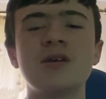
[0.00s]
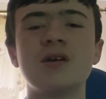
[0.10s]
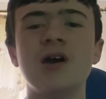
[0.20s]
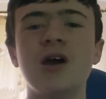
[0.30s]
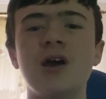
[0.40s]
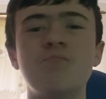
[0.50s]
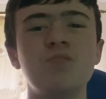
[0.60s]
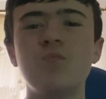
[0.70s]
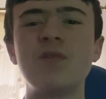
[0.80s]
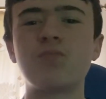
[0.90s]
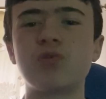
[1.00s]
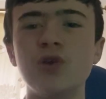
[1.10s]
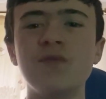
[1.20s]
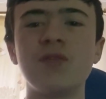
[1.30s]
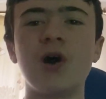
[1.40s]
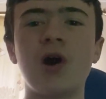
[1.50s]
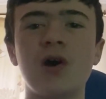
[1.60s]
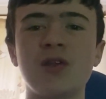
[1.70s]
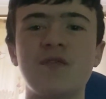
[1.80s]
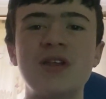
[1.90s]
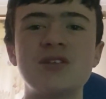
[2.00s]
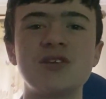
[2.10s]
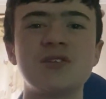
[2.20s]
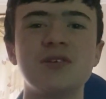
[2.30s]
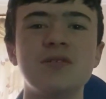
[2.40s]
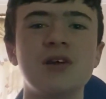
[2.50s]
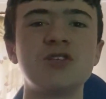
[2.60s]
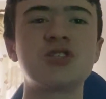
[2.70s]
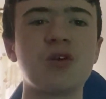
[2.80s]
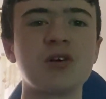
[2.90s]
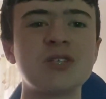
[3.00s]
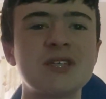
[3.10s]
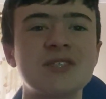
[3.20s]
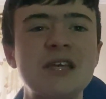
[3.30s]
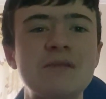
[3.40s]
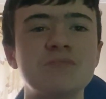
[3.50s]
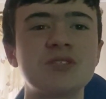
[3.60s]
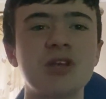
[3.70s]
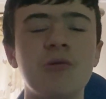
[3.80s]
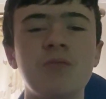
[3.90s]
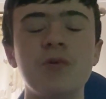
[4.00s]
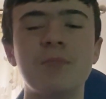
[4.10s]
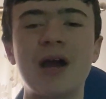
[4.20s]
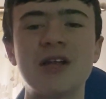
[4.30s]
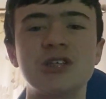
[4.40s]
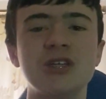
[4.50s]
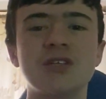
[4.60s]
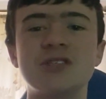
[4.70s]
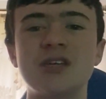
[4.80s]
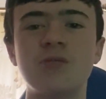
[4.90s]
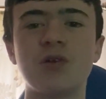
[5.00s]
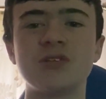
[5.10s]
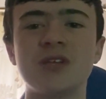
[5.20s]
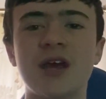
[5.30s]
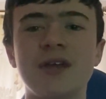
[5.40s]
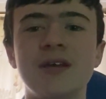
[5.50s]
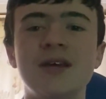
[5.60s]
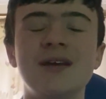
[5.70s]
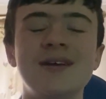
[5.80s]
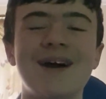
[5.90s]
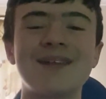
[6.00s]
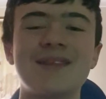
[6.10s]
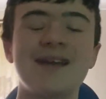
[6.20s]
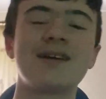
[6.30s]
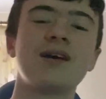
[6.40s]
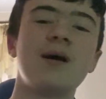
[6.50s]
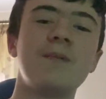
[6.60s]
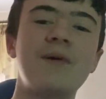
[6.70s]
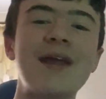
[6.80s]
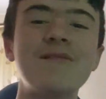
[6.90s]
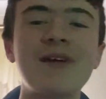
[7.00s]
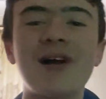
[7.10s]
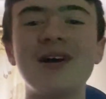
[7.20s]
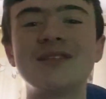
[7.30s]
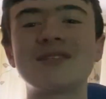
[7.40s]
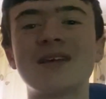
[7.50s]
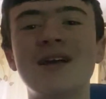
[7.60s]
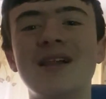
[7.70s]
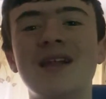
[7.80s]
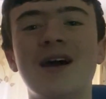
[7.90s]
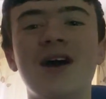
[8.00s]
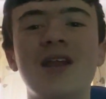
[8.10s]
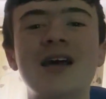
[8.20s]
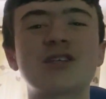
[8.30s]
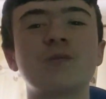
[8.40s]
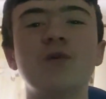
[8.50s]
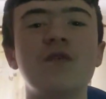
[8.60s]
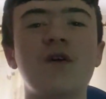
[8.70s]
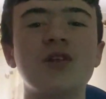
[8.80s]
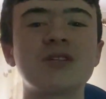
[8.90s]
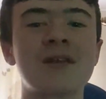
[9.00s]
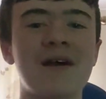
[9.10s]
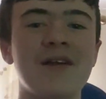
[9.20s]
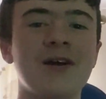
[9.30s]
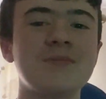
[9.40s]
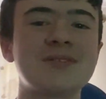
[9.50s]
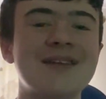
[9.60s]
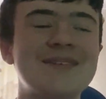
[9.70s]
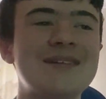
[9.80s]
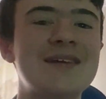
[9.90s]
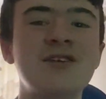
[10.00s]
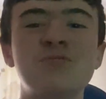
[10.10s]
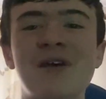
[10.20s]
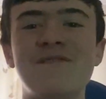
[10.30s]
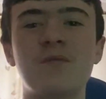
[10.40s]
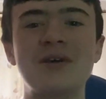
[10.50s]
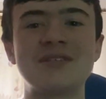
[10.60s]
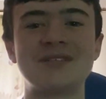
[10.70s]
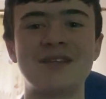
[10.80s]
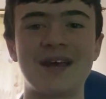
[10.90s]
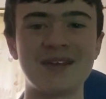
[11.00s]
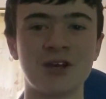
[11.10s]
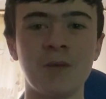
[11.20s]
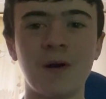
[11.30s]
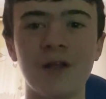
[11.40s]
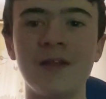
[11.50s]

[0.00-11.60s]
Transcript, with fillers: uh, we've proved that our defence isn't as strong as it seems, so we might actually concede one today, I think. But anyway, guys, uh, let's just move on to the lineups and see who's playing for Wednesday today. Come on.